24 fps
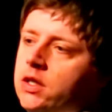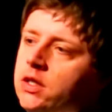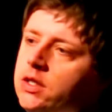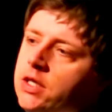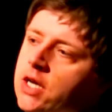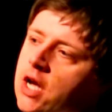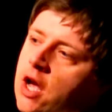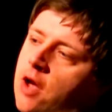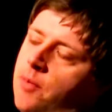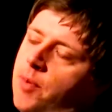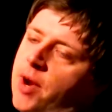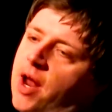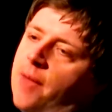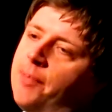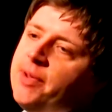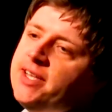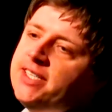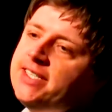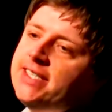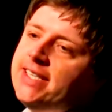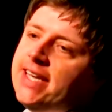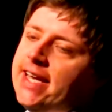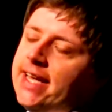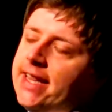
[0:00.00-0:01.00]
No, but I've
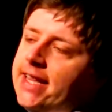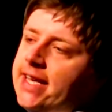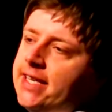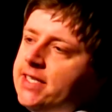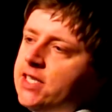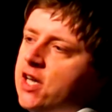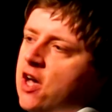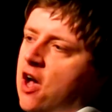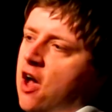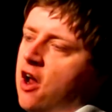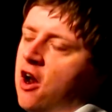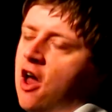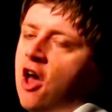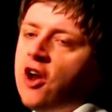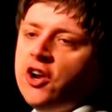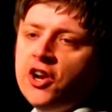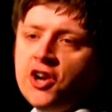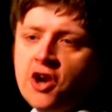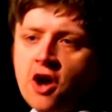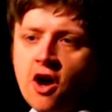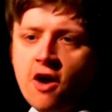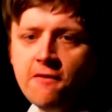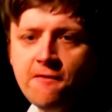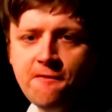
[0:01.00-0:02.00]
been seeing this girl on
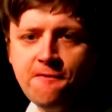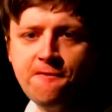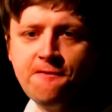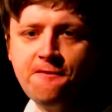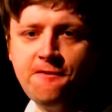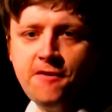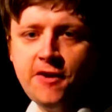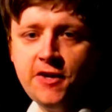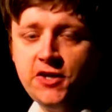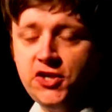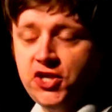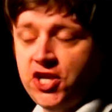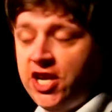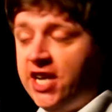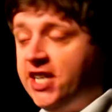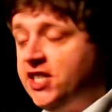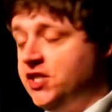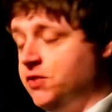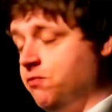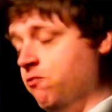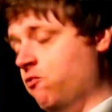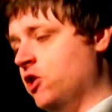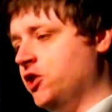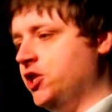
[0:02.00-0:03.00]
and off.
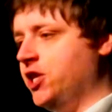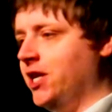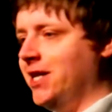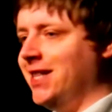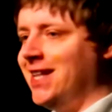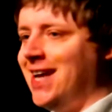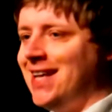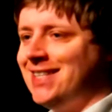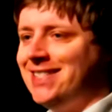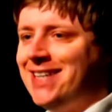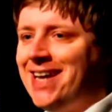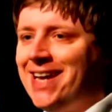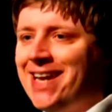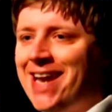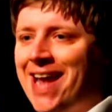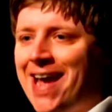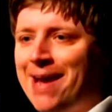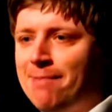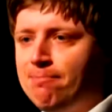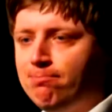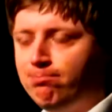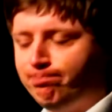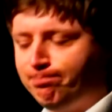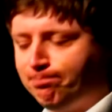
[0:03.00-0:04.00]
She's Russian, that's her
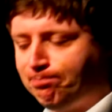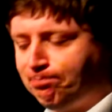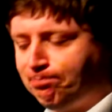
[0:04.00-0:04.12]
name.